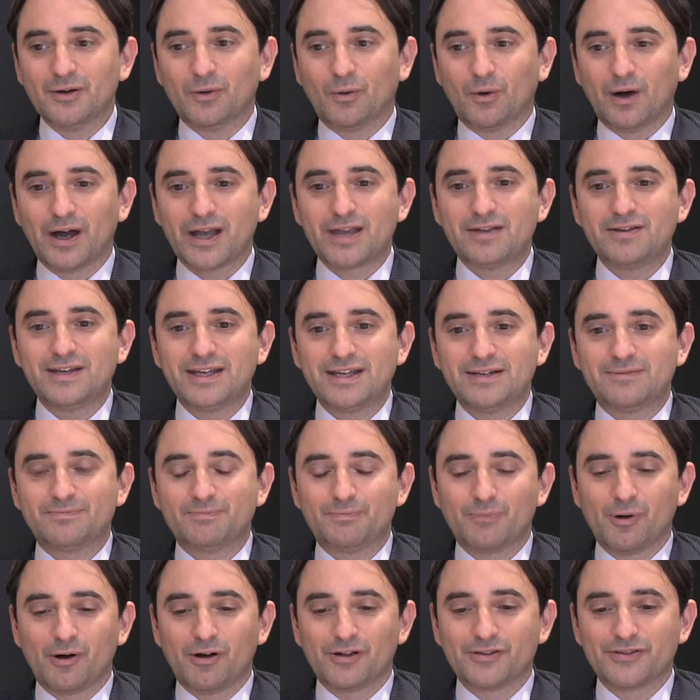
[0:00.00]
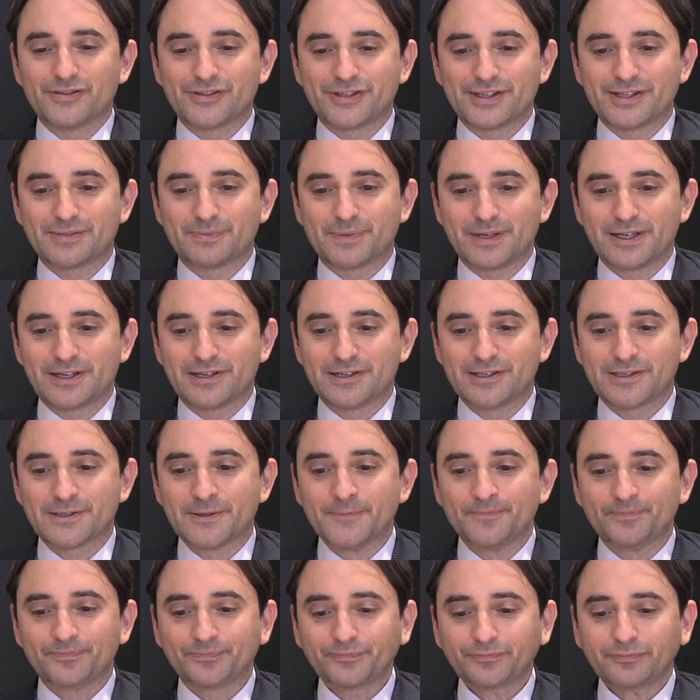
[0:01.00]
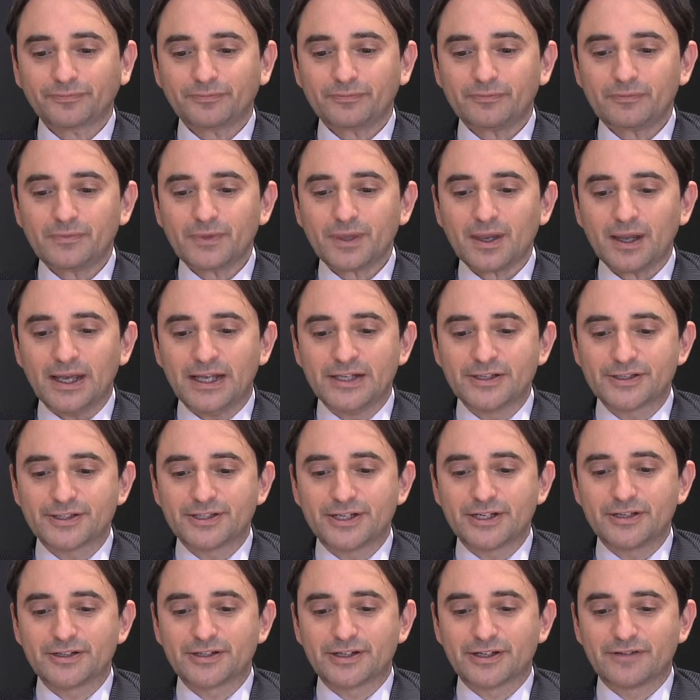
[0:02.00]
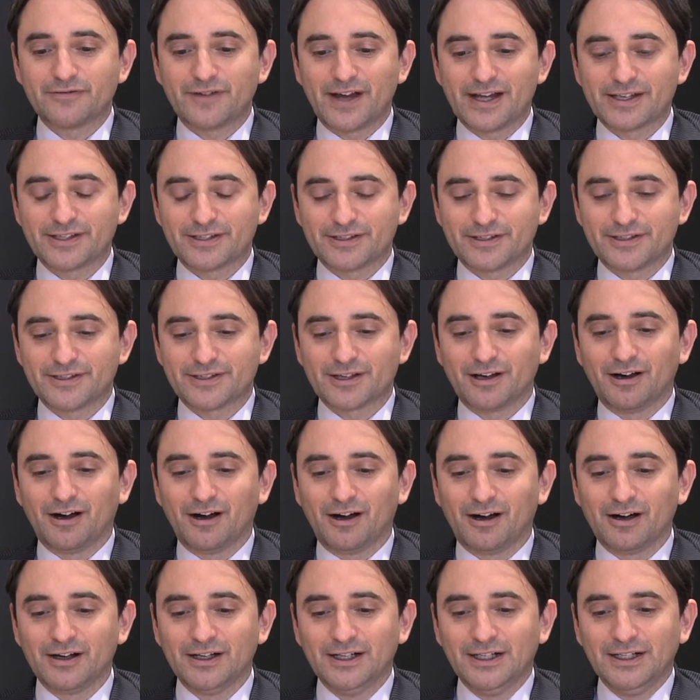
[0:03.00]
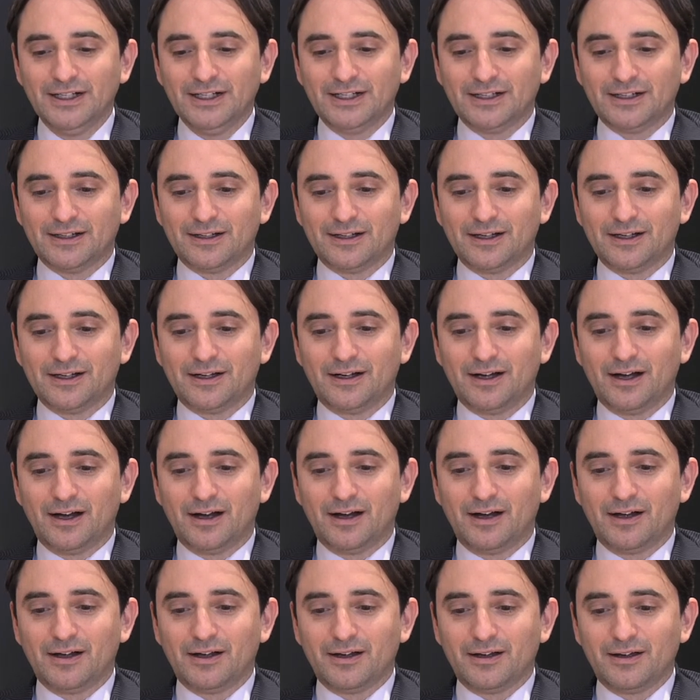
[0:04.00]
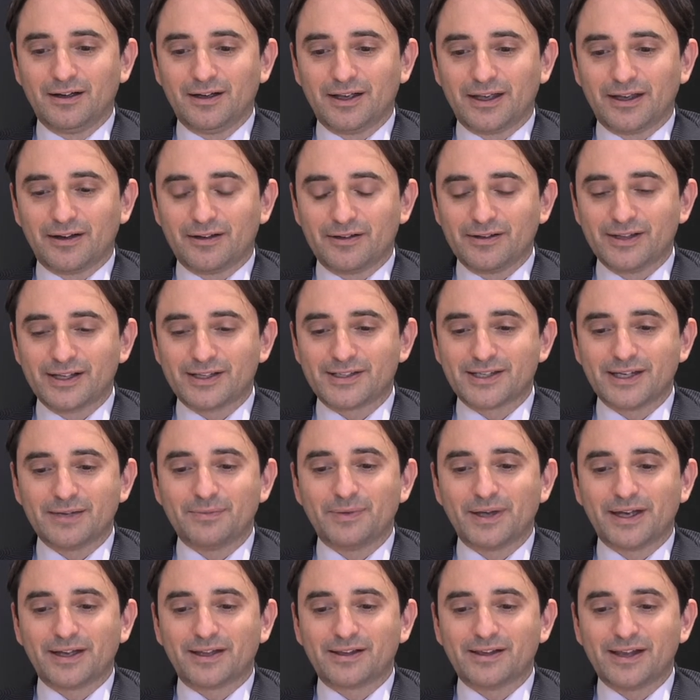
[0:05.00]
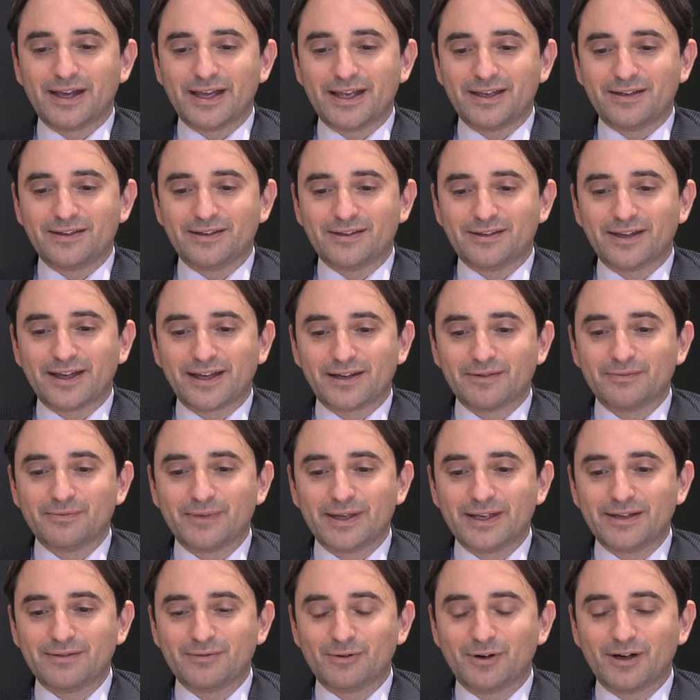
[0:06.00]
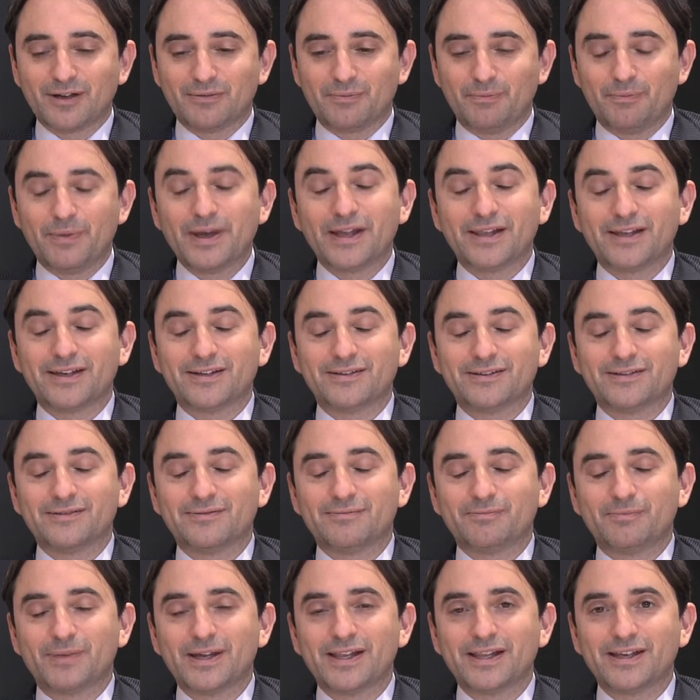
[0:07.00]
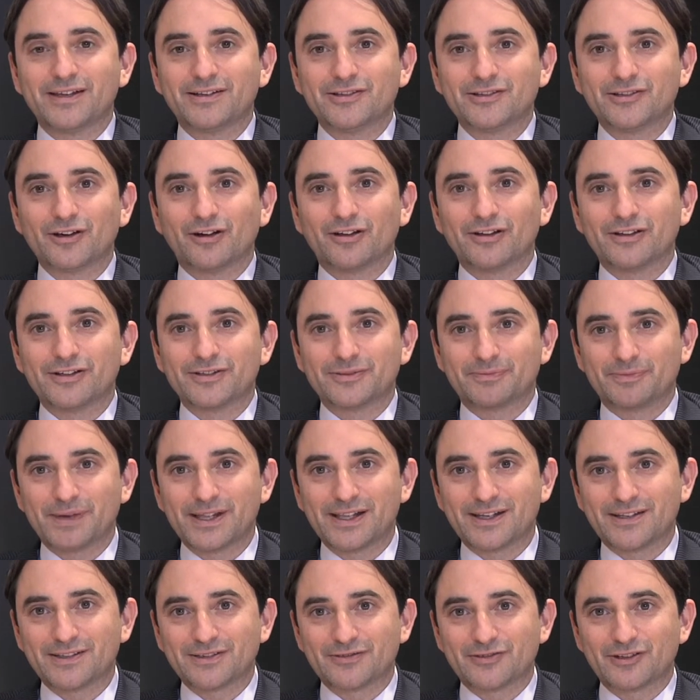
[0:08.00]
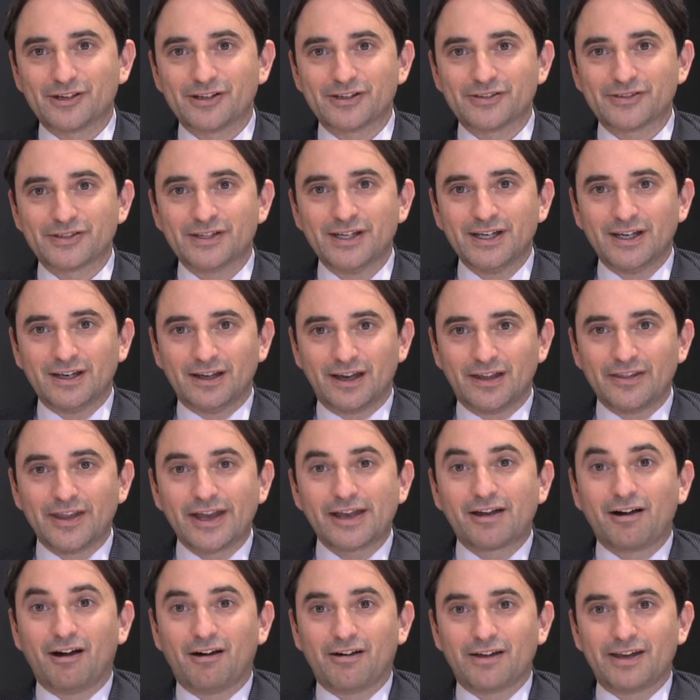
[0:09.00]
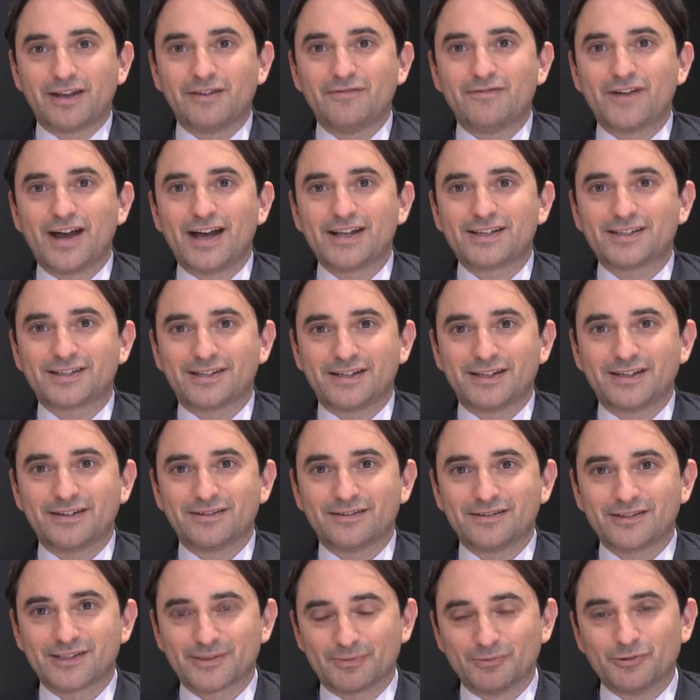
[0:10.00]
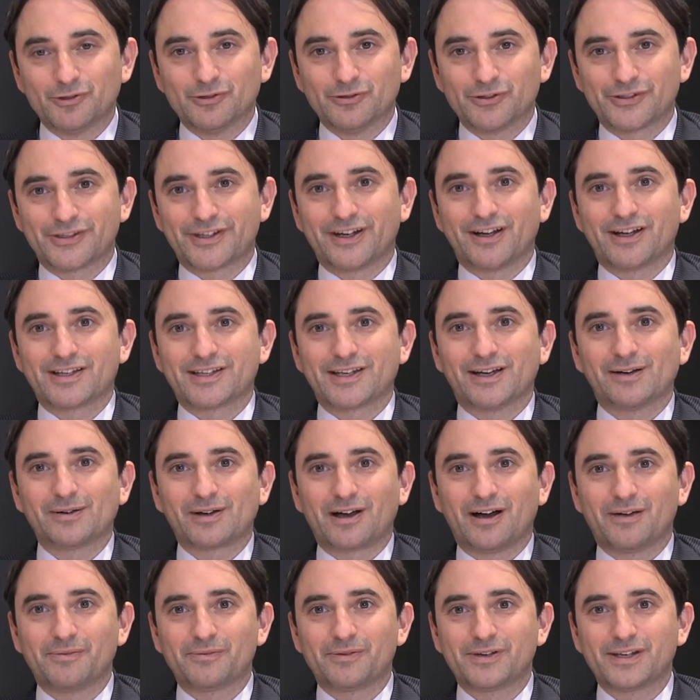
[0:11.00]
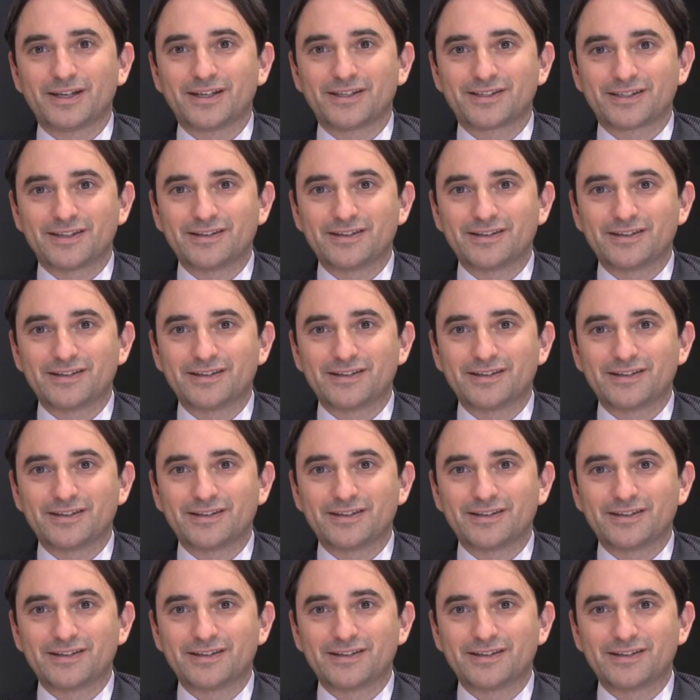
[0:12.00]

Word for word: Why you need bonds is because institutional investors are, you know, they can be worth billions of dollars, and they can't invest in small startup companies.